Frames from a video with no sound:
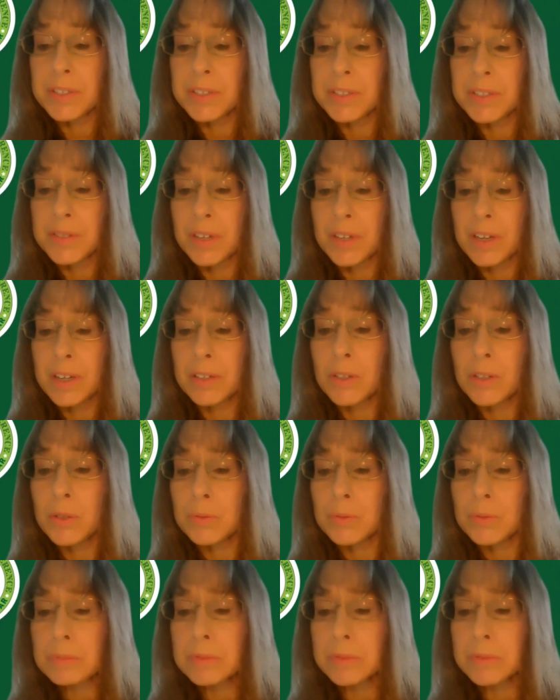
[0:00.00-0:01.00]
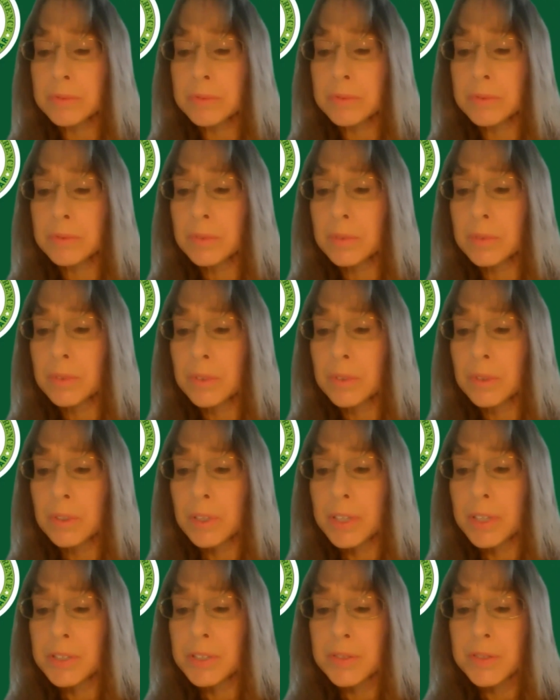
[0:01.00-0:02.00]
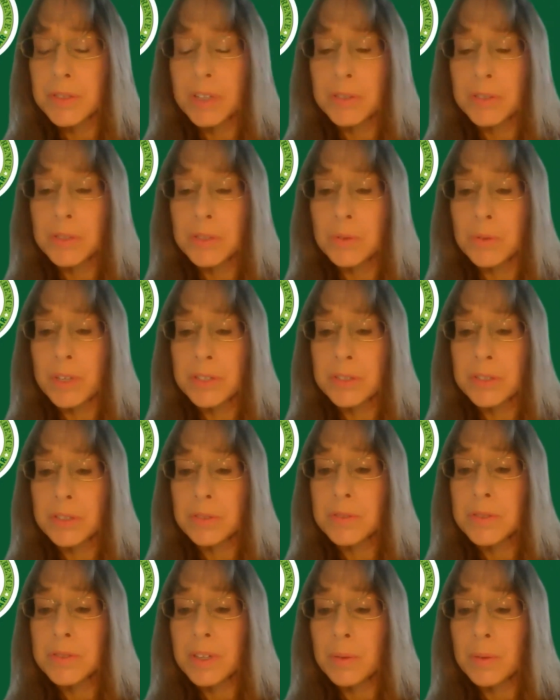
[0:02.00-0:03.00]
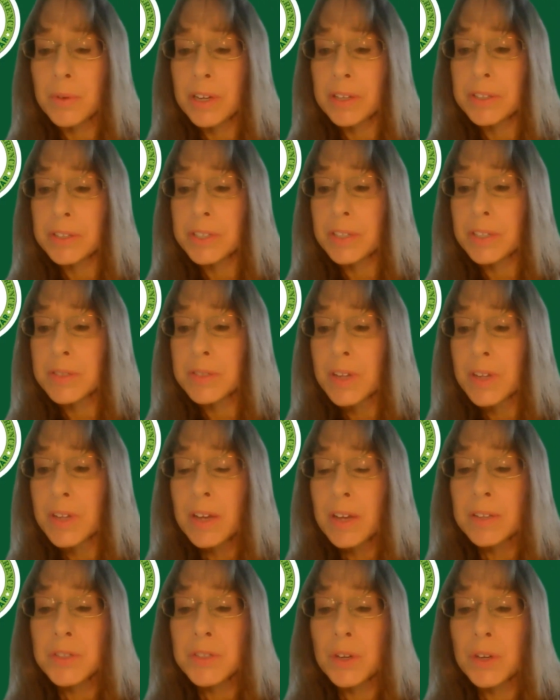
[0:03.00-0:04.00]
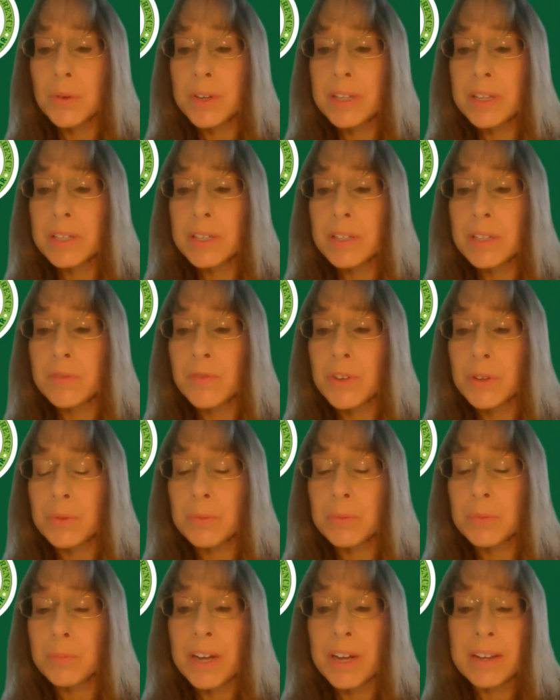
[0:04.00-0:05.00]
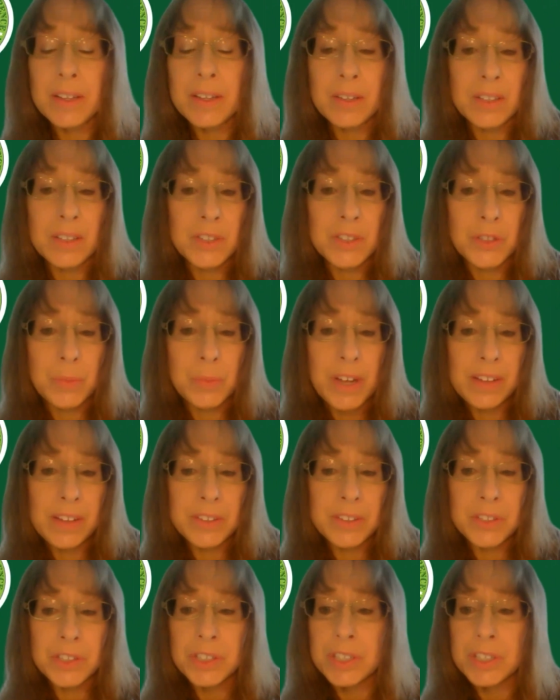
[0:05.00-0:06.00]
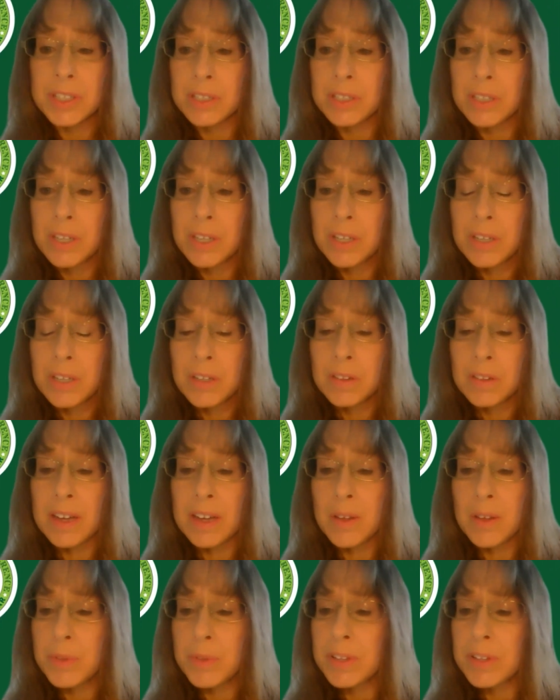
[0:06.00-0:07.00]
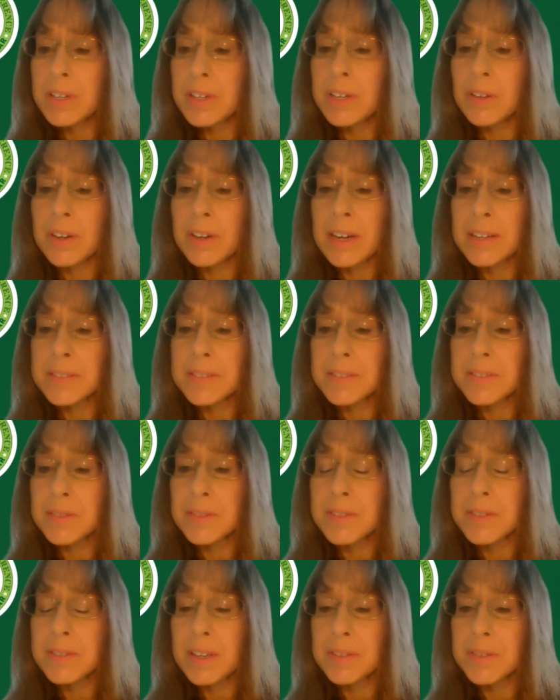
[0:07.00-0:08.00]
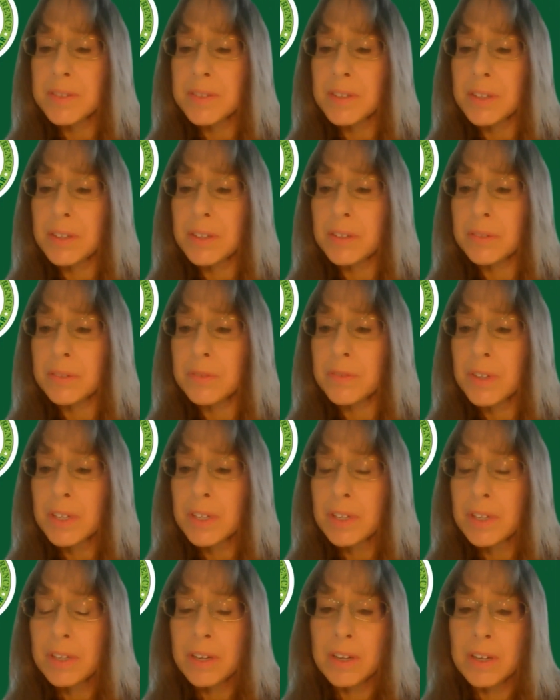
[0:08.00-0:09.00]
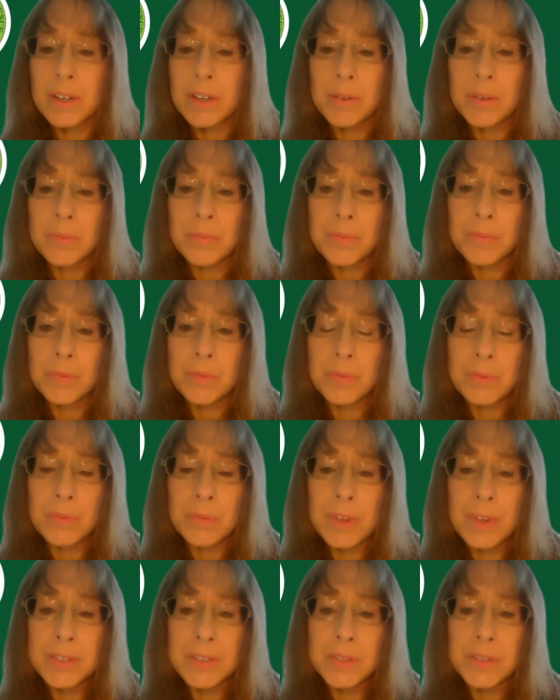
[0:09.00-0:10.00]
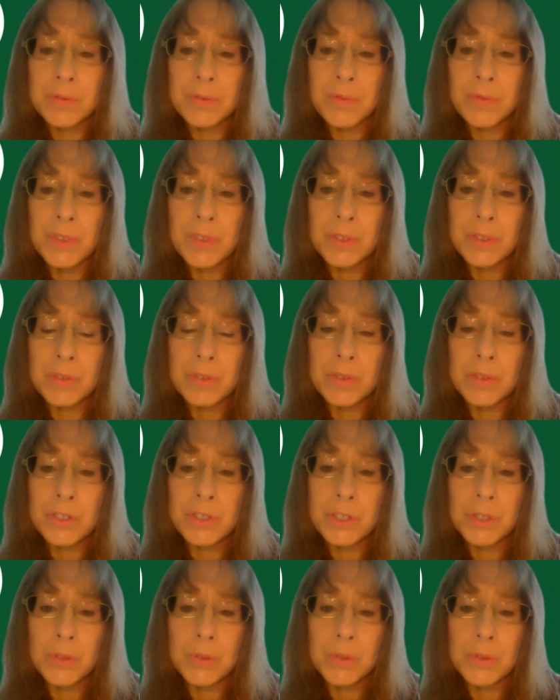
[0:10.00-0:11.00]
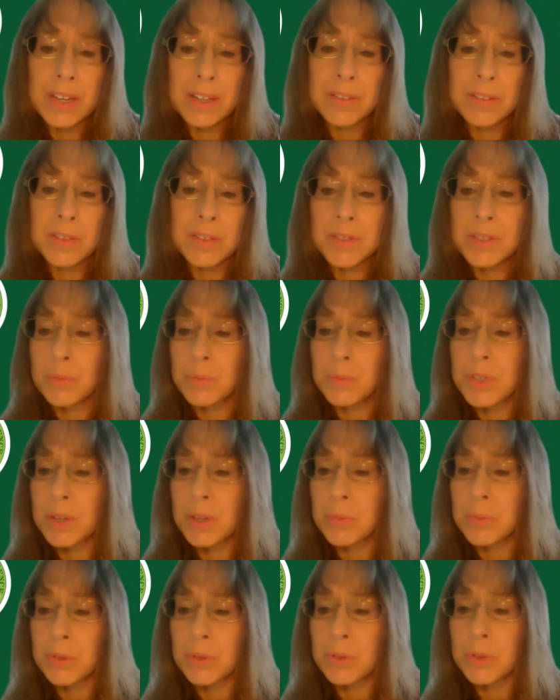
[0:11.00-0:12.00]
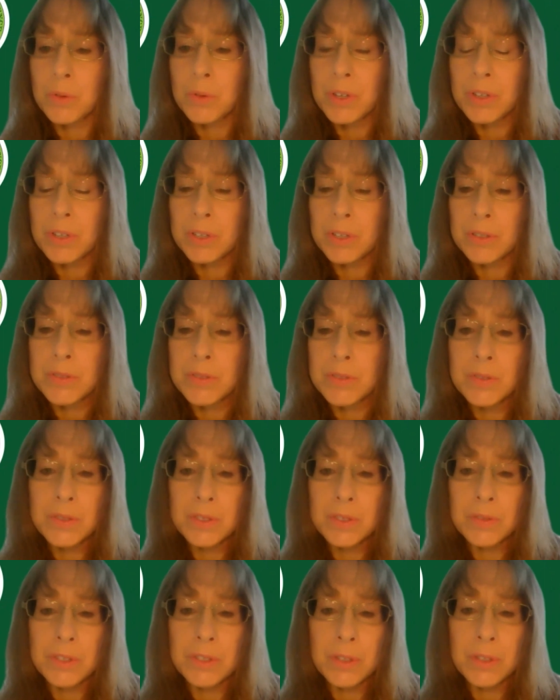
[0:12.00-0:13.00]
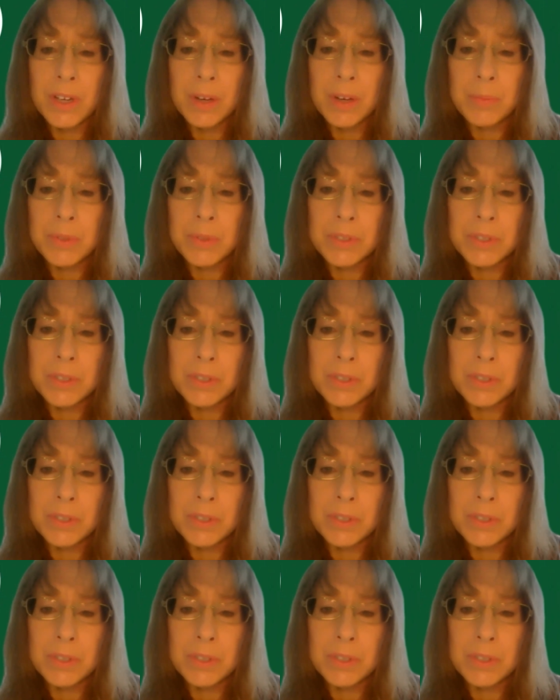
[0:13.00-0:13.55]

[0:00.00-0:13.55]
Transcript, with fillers: I just saw it. Oh. I just saw two questions. I apologize. So, if your is your balance sheet liability or asset sensitive, um, as of the, the June and the September quarters? Do you have? I would